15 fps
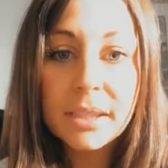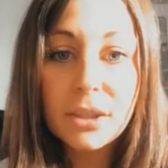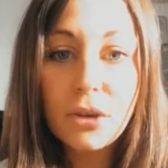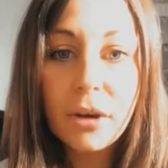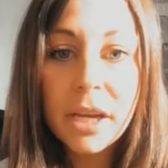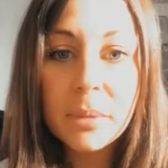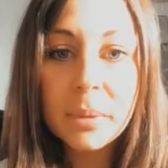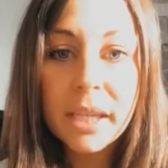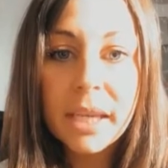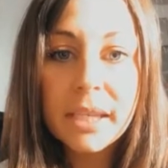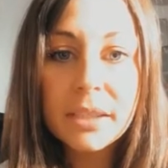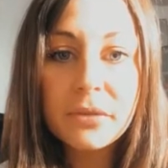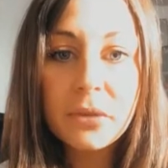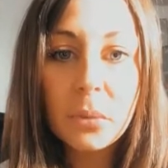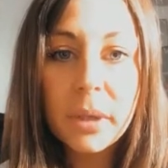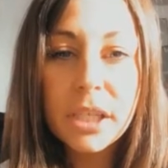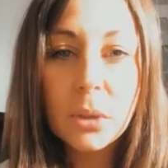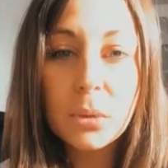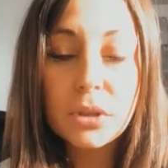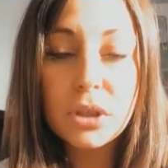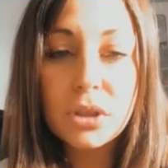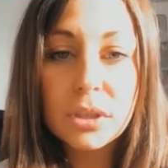it's a great place for when
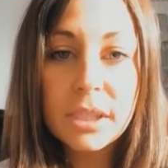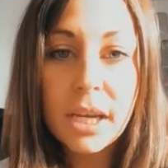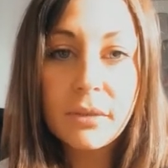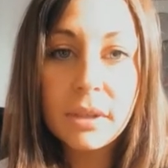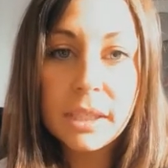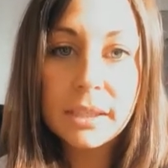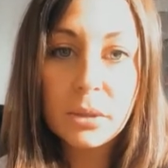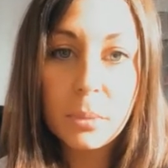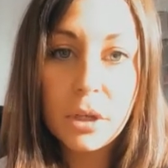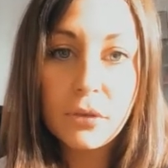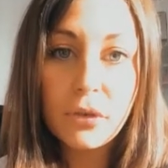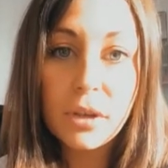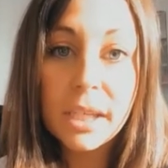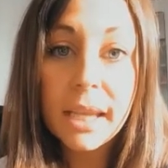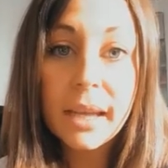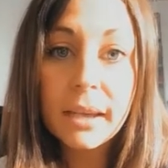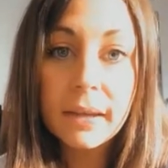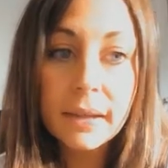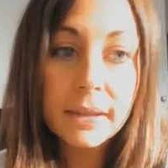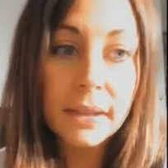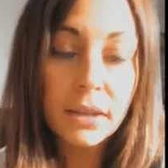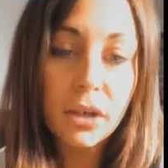you want to just have a little bit of
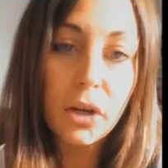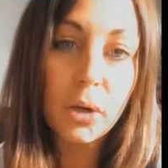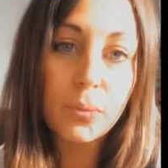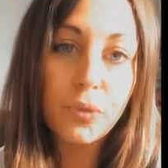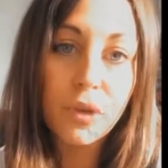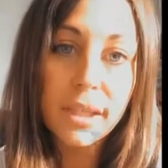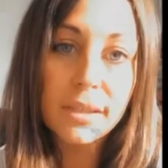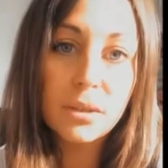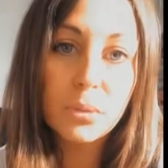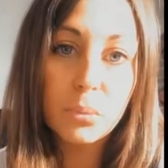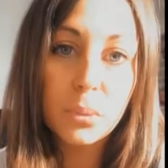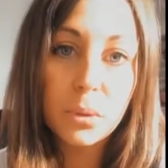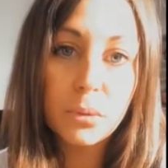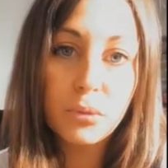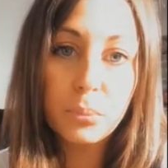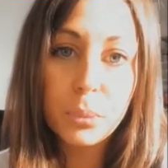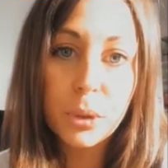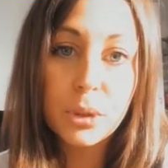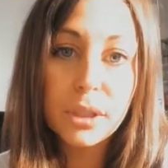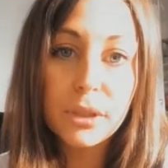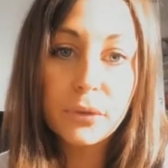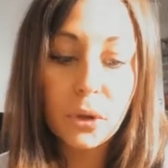relax and go and read some
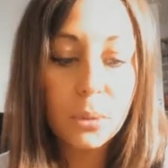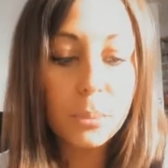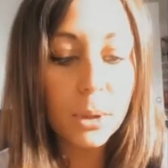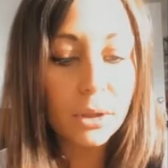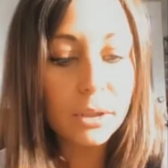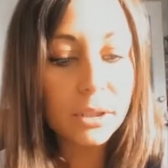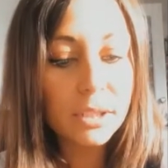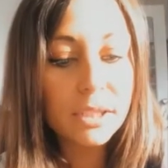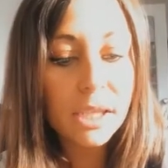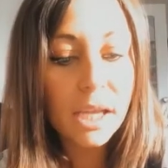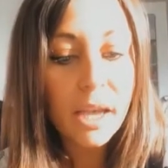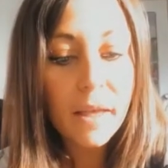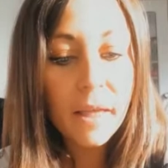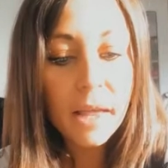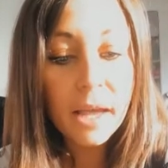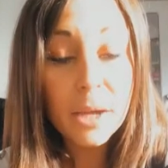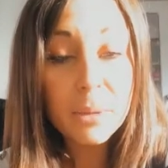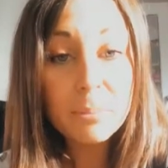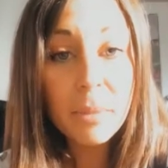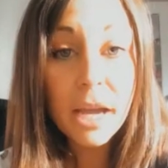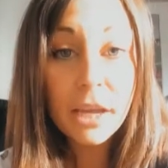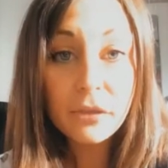beautiful books.
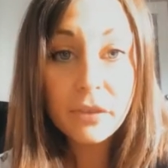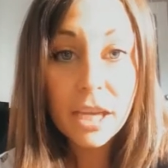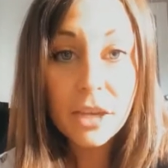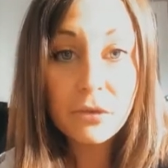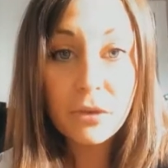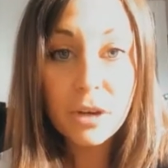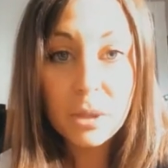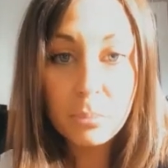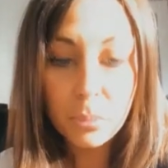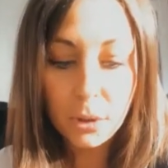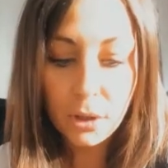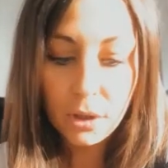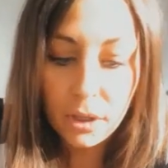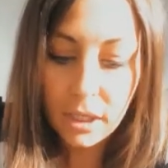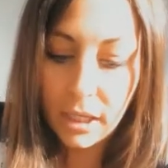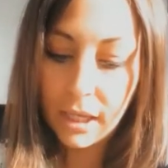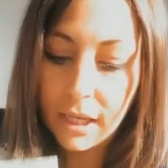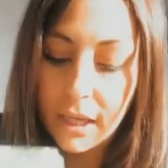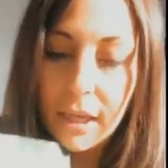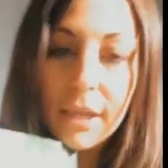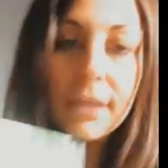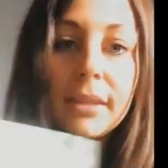My favourite book
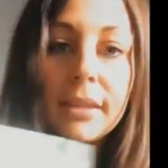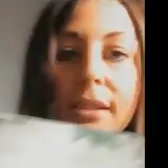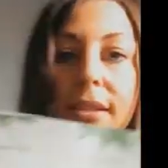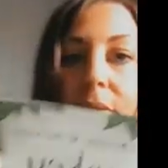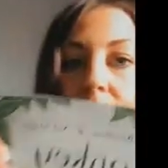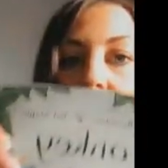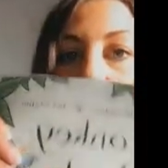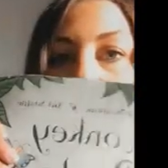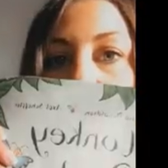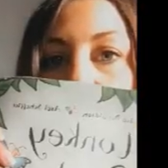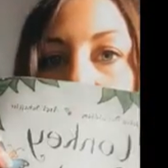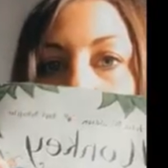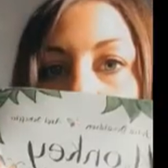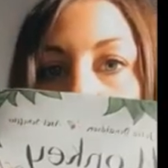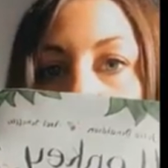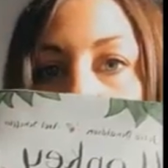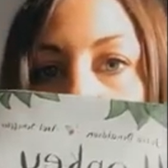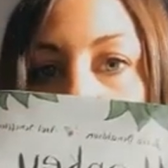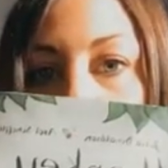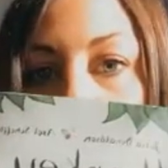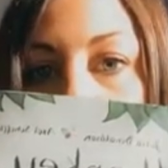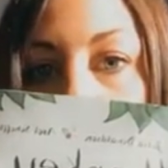is this one.
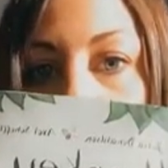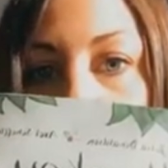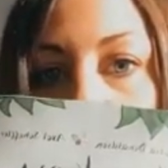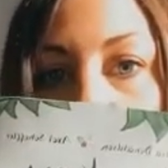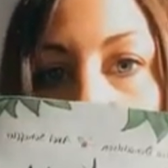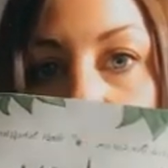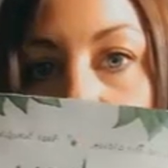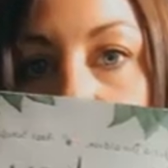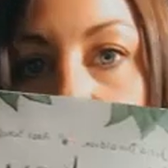It's called